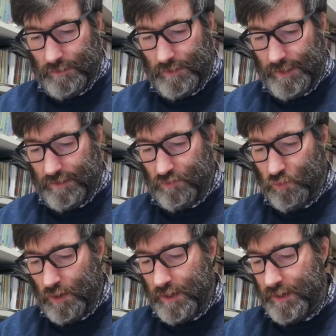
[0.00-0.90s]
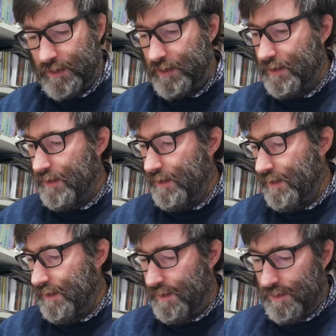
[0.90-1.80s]
The next one
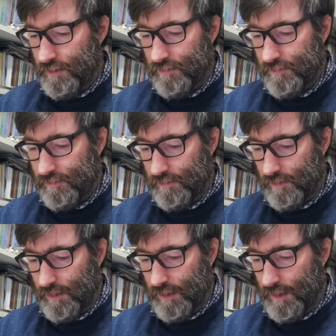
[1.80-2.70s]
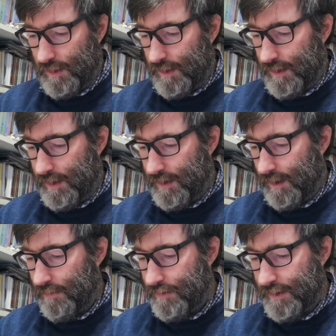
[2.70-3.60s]
is
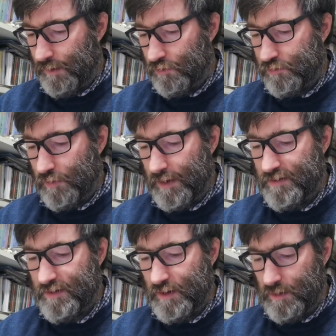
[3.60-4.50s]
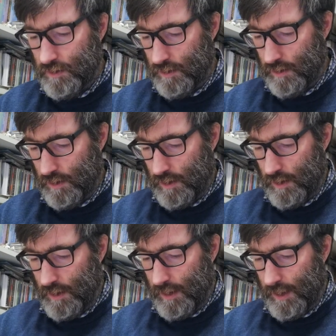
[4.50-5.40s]
another illustration
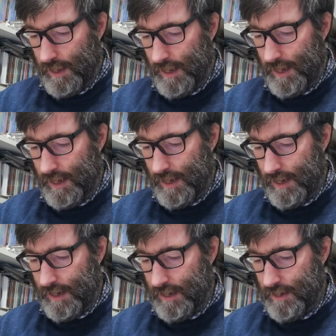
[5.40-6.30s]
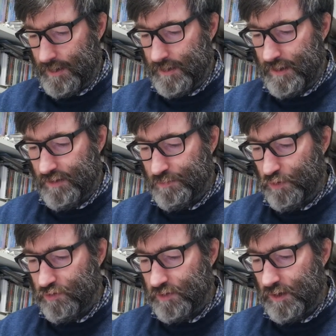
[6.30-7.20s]
and this
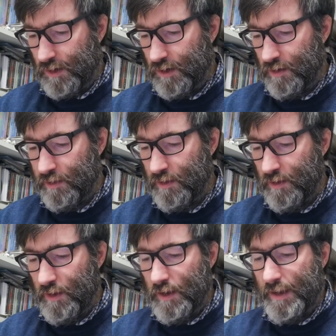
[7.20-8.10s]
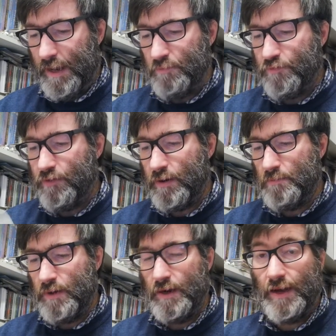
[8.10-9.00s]
postcard came
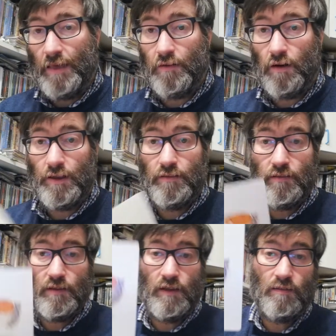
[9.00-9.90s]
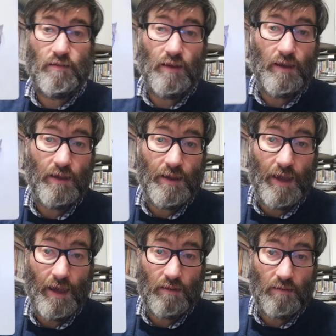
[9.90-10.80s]
from Netherlands. It's a
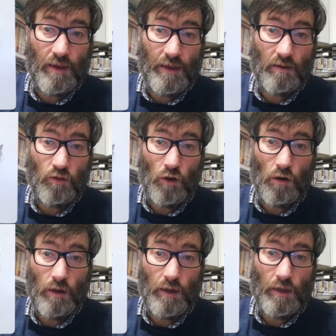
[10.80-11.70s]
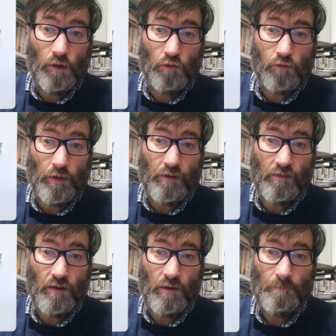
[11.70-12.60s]
cat and dog
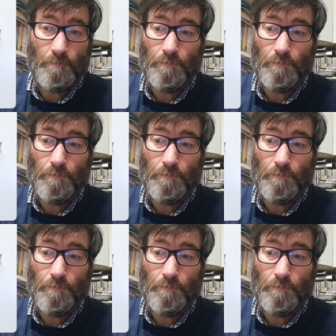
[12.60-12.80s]
illustration.